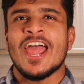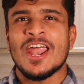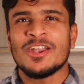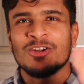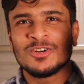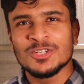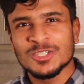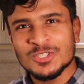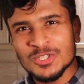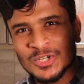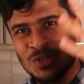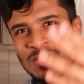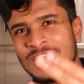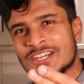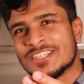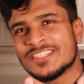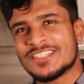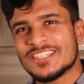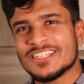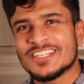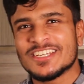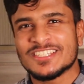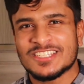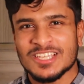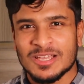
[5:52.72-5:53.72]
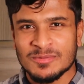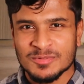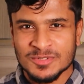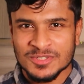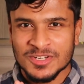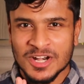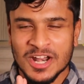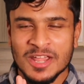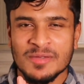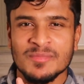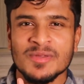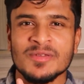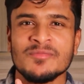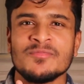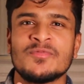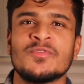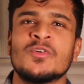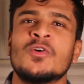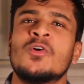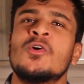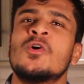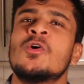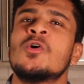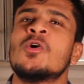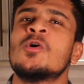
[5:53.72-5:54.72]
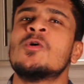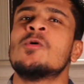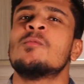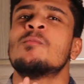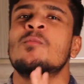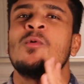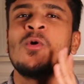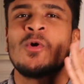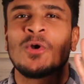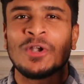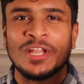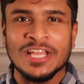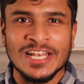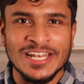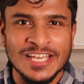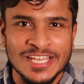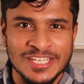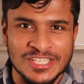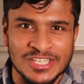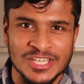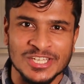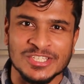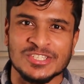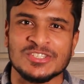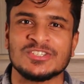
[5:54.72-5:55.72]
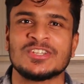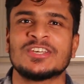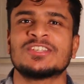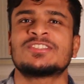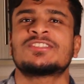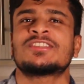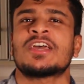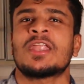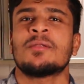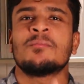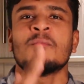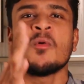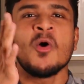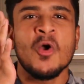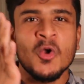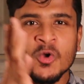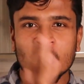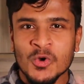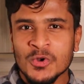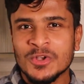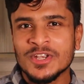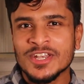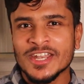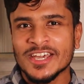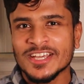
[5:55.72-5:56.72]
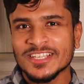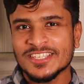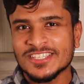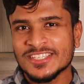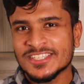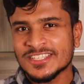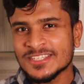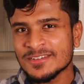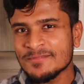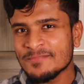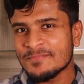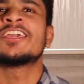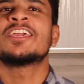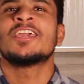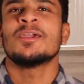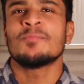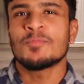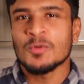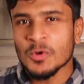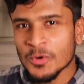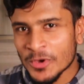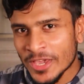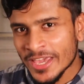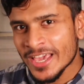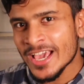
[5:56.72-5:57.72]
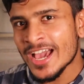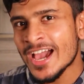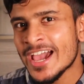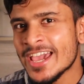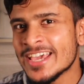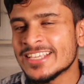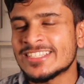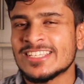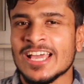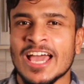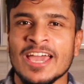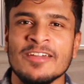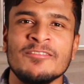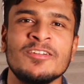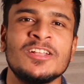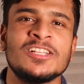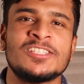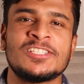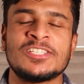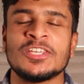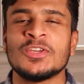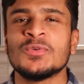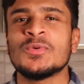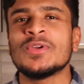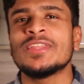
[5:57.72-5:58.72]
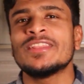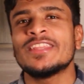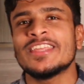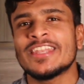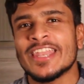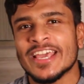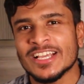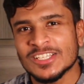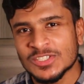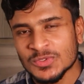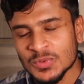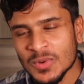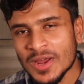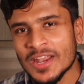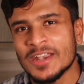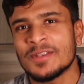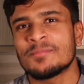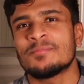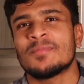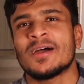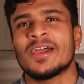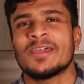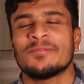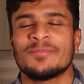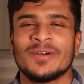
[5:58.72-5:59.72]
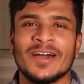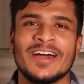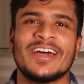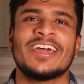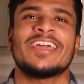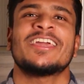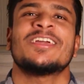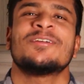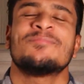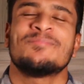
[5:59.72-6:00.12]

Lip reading: And also consider subscribing for more deliciousness and more goodness. Keep cooking guys. I will see you in the next one. Bye bye.